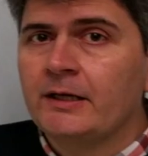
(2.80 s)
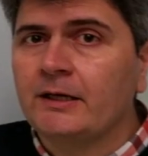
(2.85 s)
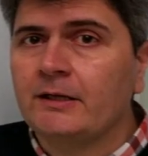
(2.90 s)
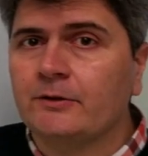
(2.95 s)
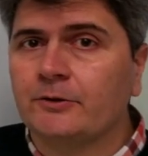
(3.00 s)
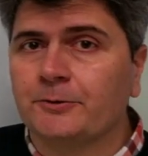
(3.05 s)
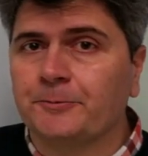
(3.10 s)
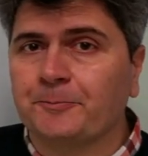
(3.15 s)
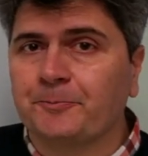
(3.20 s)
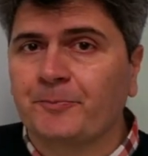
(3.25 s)

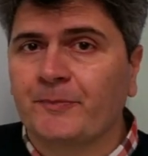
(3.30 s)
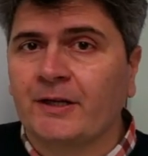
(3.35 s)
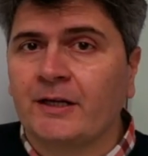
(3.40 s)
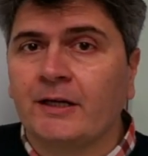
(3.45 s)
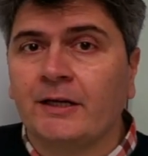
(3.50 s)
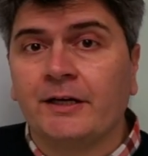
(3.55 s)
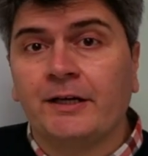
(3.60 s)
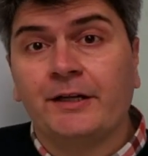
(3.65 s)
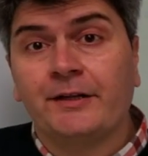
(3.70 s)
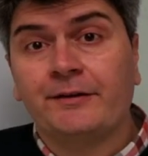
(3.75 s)
Hello.
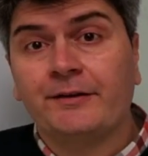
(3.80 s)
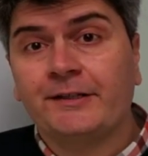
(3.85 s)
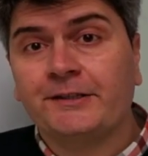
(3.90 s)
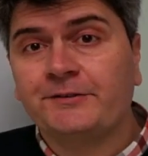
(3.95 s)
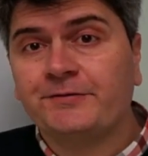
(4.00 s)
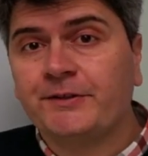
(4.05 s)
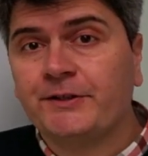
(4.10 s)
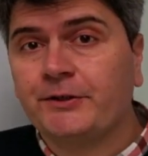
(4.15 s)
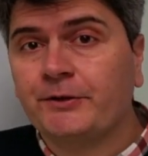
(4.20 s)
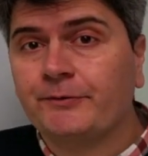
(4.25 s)
In
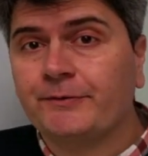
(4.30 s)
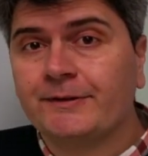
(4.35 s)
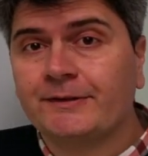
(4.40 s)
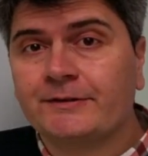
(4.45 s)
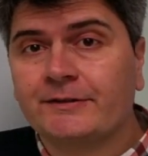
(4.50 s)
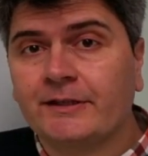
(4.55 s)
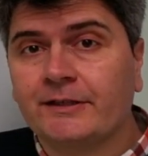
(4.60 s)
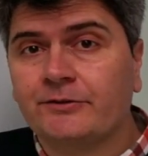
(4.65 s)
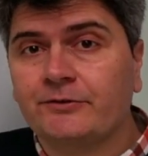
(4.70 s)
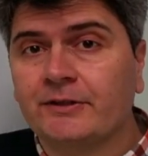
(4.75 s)
this video
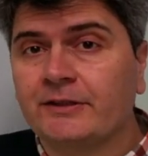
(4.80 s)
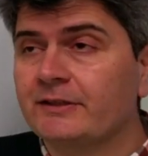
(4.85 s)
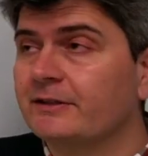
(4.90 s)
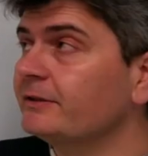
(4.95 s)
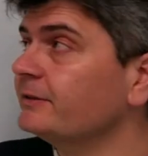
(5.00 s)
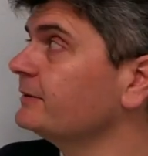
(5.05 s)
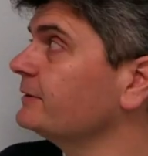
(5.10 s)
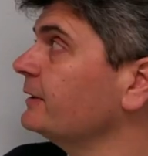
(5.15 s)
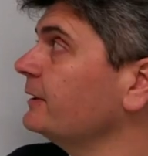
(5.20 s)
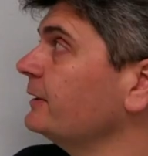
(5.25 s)
we'll try to
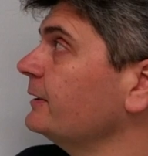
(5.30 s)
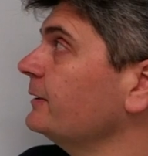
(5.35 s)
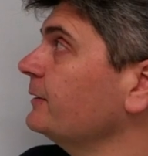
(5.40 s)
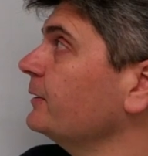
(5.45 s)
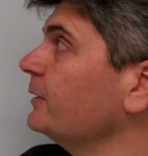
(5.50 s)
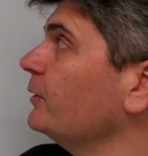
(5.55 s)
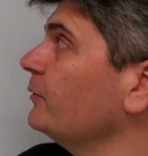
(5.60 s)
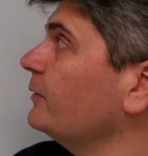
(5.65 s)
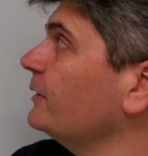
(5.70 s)
understand